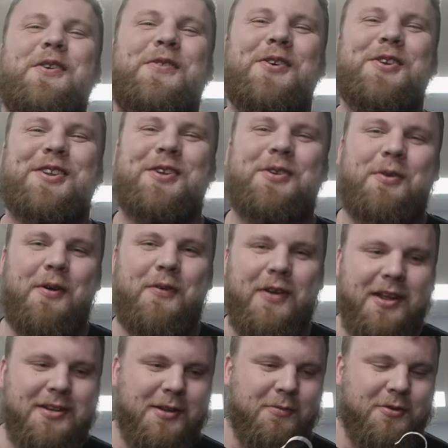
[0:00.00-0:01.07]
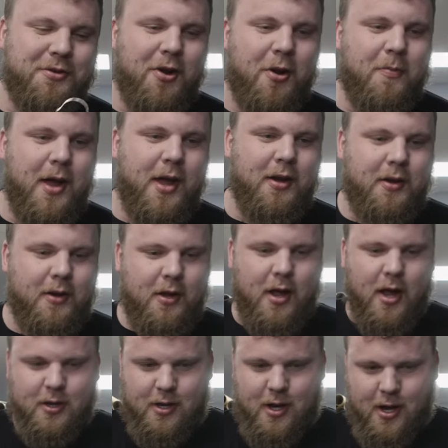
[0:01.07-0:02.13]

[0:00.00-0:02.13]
food with some straw men, and